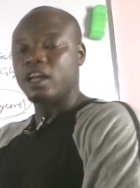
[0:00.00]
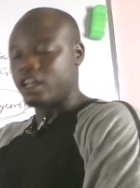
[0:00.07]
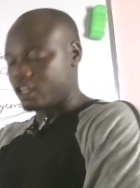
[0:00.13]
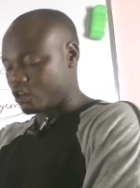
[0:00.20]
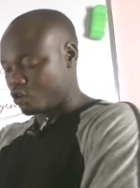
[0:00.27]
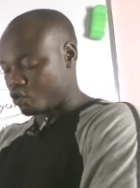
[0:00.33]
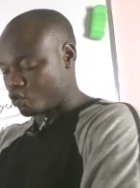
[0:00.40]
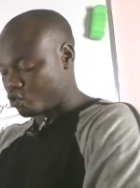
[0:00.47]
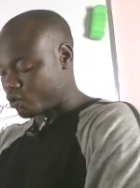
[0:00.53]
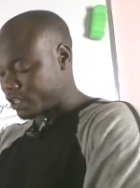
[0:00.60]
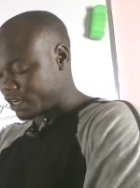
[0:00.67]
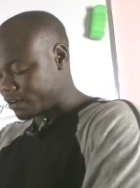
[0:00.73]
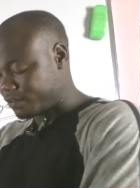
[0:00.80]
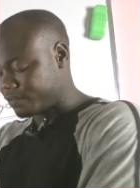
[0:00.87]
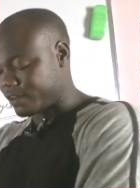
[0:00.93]

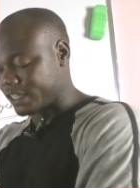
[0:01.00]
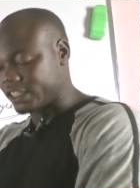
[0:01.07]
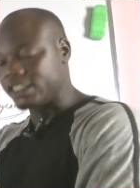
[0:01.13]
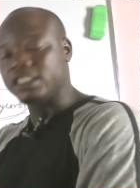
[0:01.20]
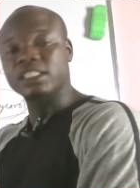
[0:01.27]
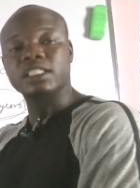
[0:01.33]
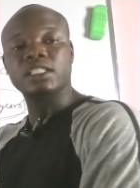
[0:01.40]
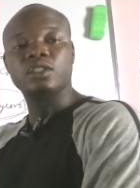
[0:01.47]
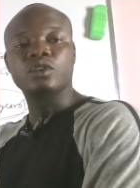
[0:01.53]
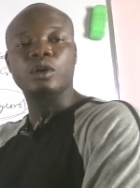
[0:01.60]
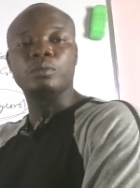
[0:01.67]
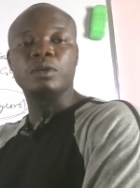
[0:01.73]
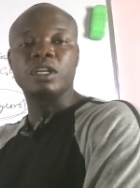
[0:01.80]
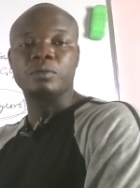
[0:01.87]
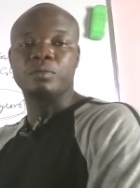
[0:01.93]
Another functions
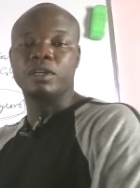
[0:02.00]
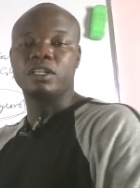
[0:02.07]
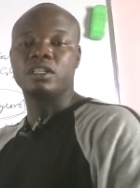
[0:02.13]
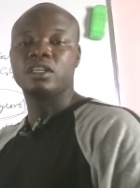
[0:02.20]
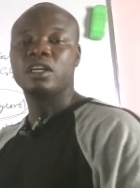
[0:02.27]
of lipid.